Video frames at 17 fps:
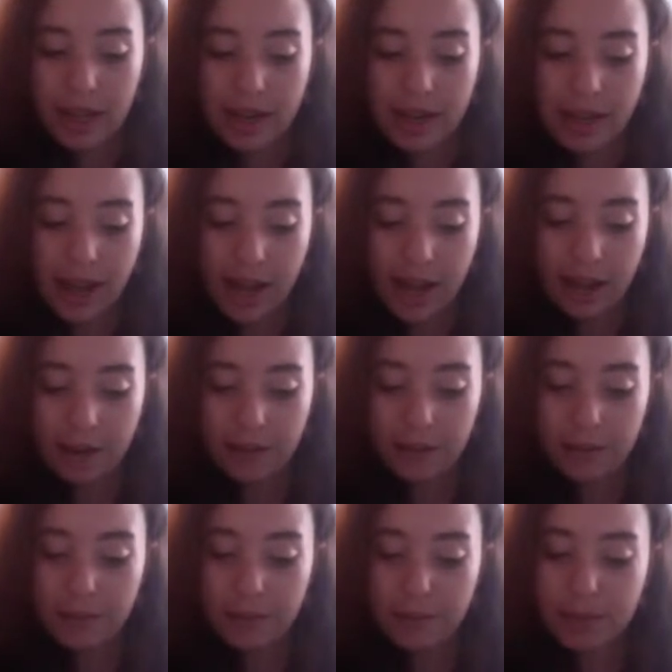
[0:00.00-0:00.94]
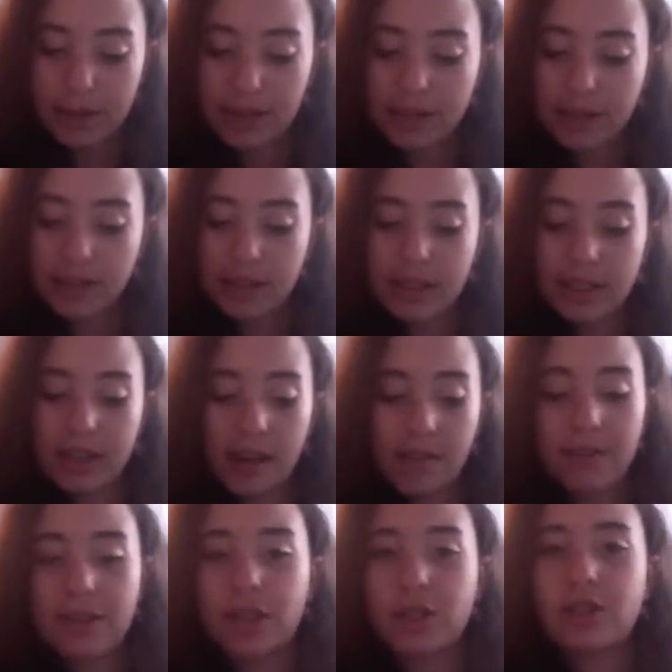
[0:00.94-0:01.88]
Now, based on the
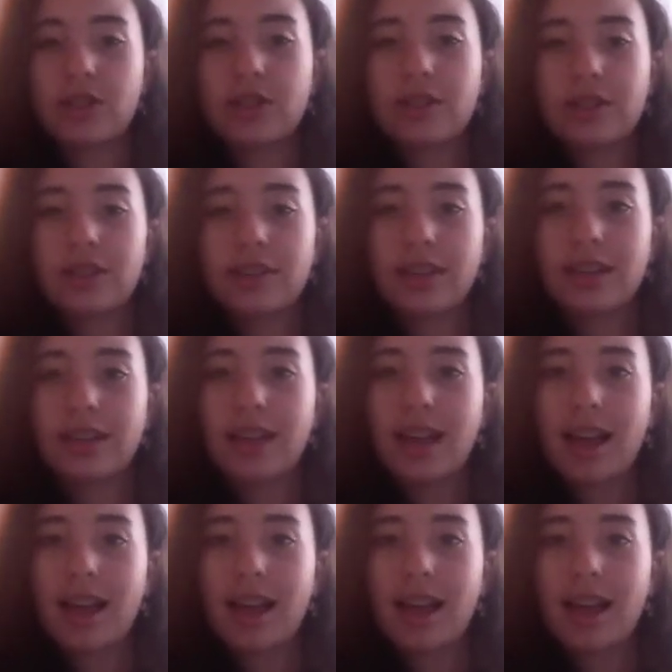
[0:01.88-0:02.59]
definition,